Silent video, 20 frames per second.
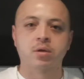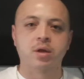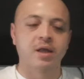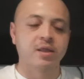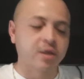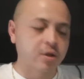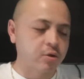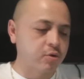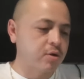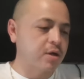
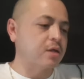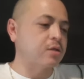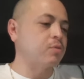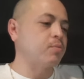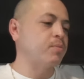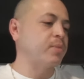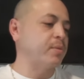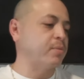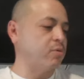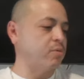And then you got the
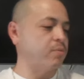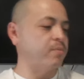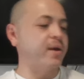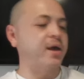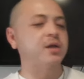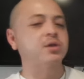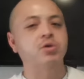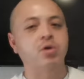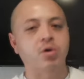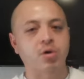people with
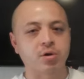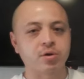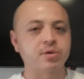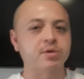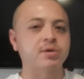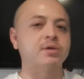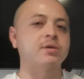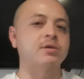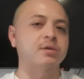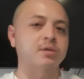bad
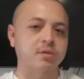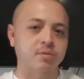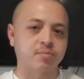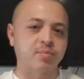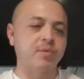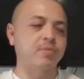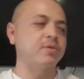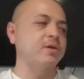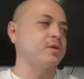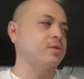charges and
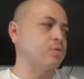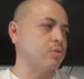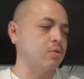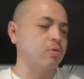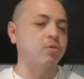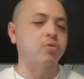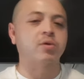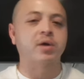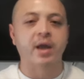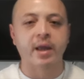people that
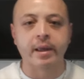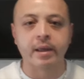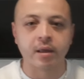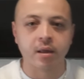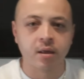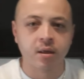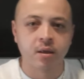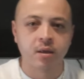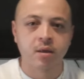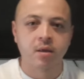told, okay,
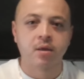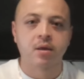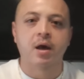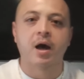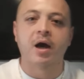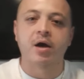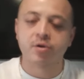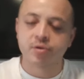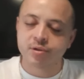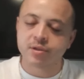
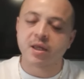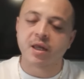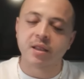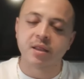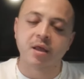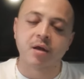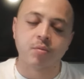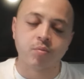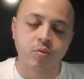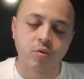I
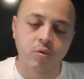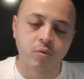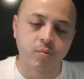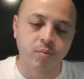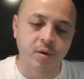understand that, bro.